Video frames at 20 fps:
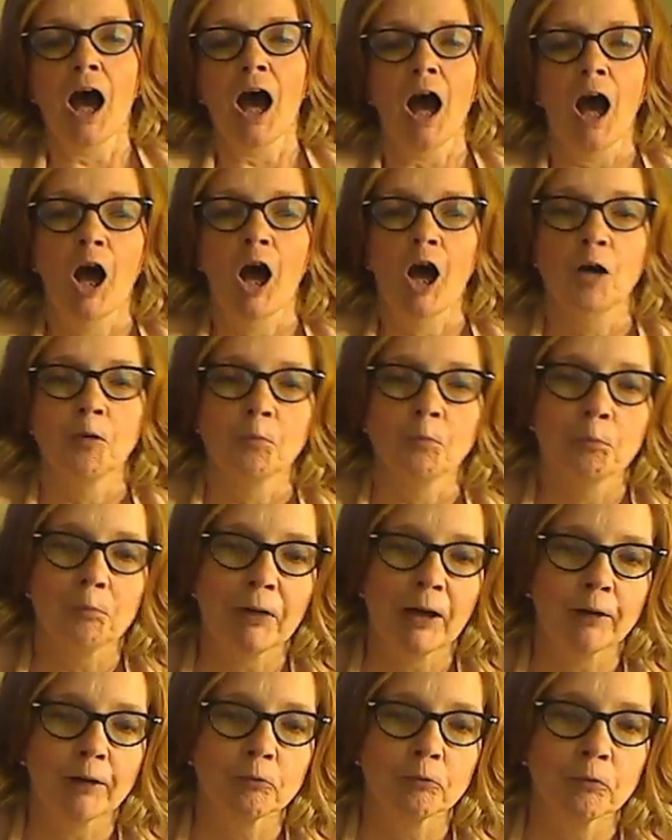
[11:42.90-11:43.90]

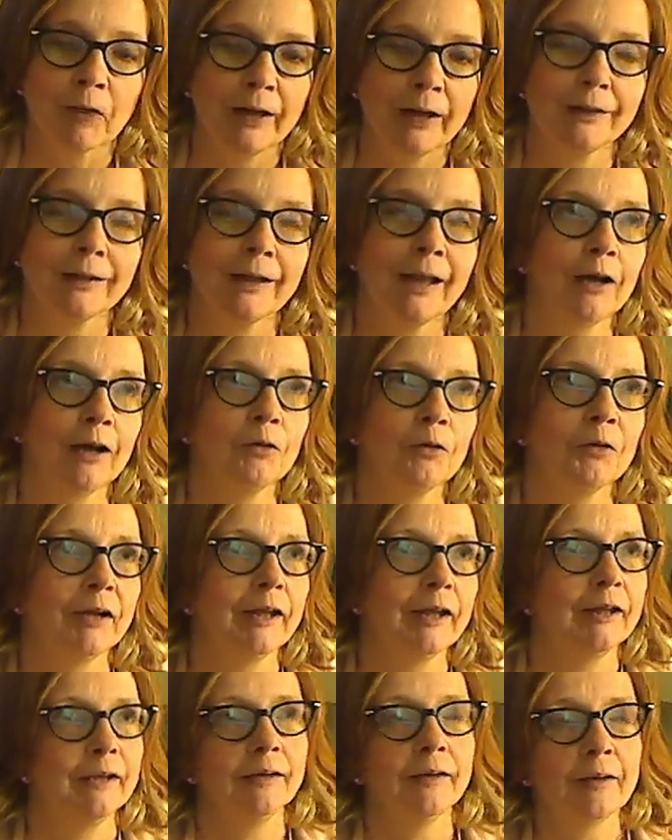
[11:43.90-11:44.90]
But right now,
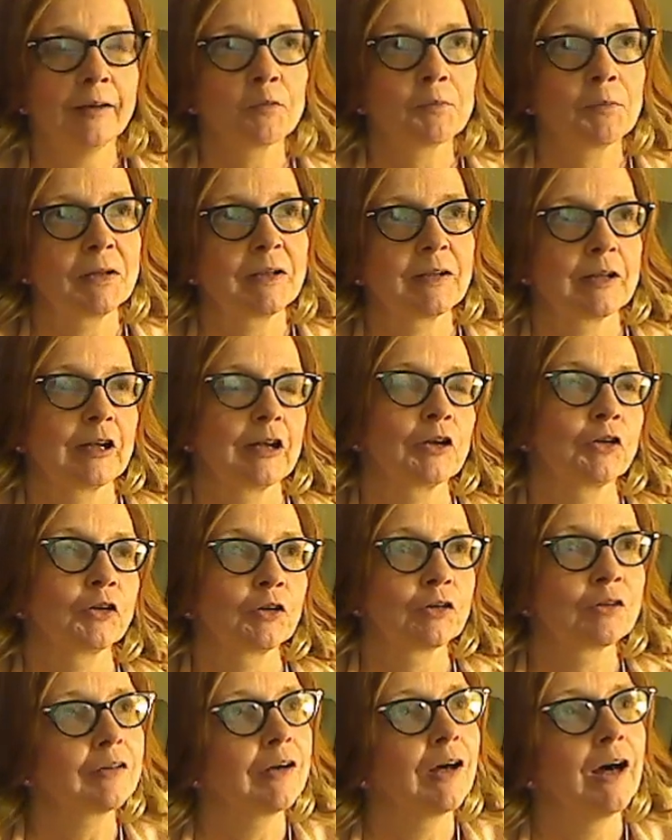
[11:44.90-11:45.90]
in this
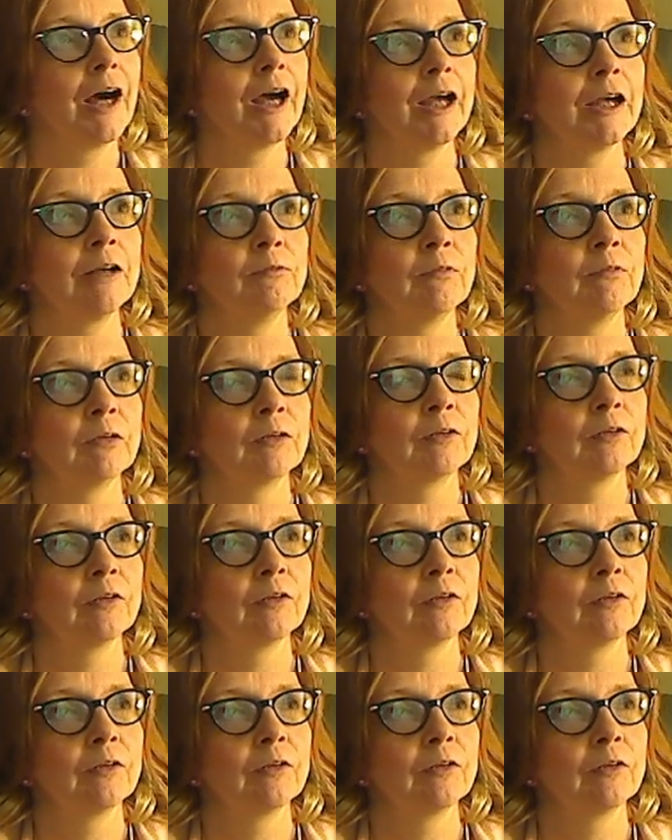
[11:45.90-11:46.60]
particular time,